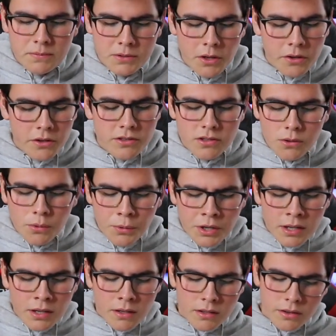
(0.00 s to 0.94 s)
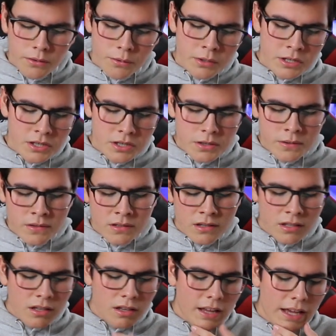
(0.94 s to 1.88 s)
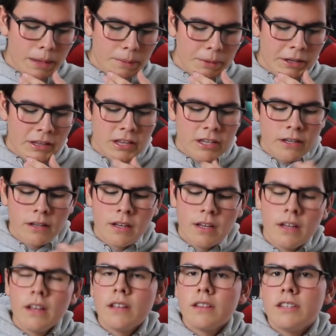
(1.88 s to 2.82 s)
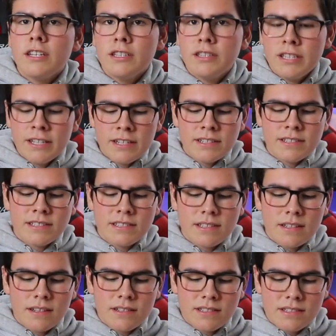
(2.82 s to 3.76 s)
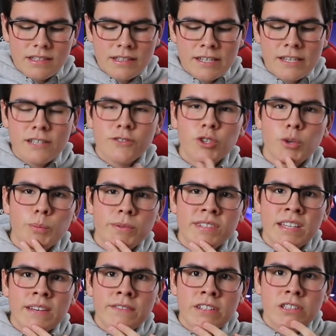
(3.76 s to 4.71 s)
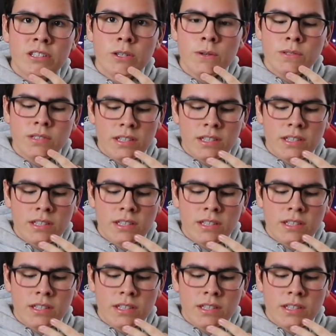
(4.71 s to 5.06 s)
So there's three shoes in the collab, like the Adidas Sleek Super 72s.